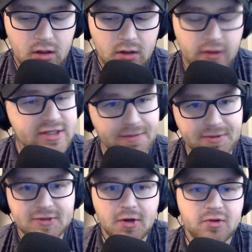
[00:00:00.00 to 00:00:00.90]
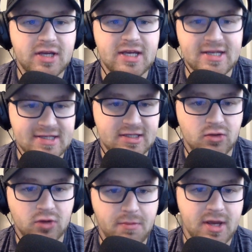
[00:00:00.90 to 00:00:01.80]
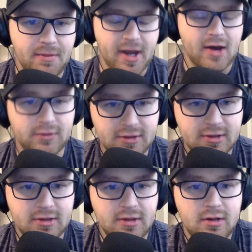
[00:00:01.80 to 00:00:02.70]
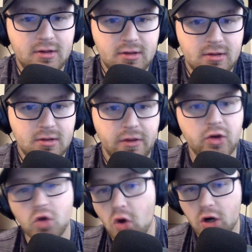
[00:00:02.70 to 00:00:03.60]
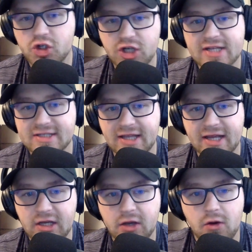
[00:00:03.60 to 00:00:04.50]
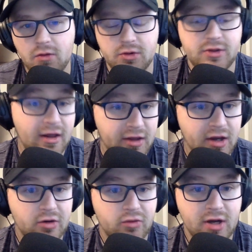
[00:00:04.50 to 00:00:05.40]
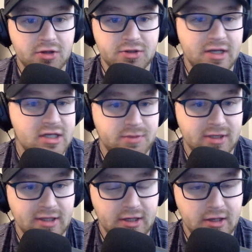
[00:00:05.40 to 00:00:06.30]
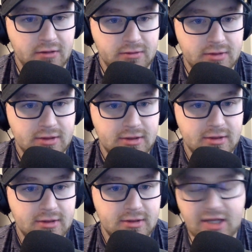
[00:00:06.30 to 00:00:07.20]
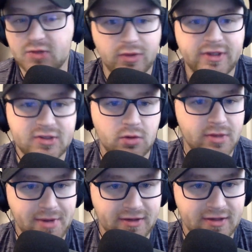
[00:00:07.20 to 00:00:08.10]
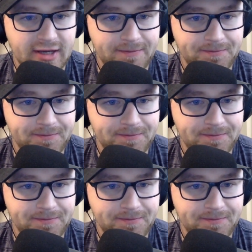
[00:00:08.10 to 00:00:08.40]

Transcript: This episode is going to be about the New York Jets letting go or telling Aaron Rodgers that he's being let go. That's what this is going to be about today.